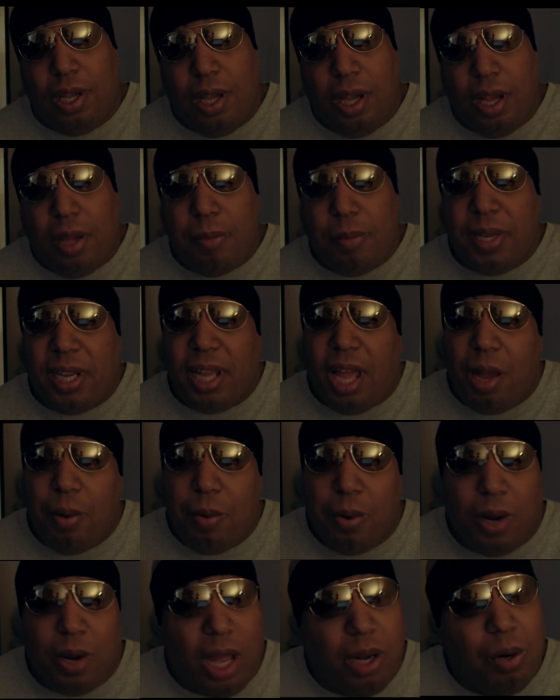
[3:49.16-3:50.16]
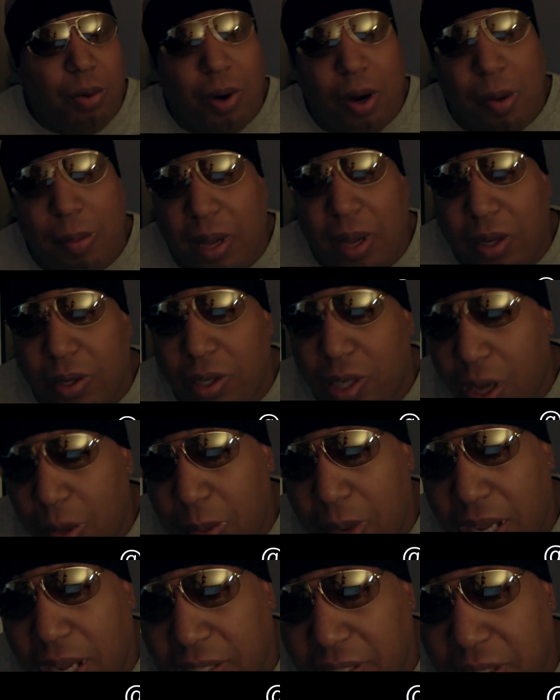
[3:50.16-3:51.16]
I mean, I don't worry about
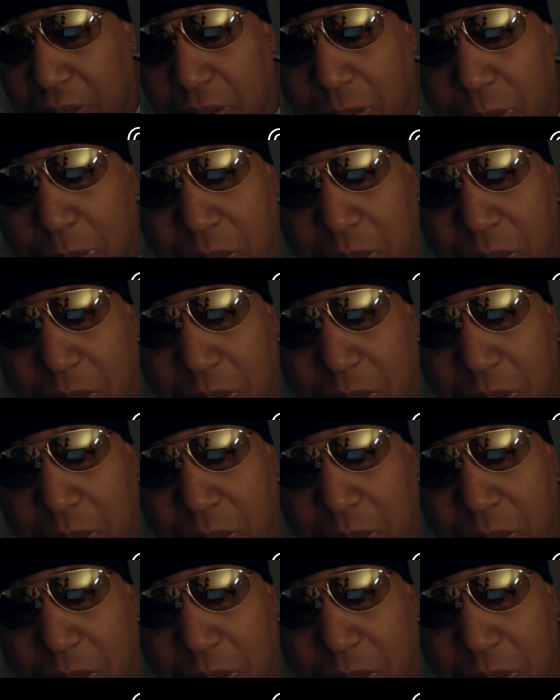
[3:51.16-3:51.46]
nobody except the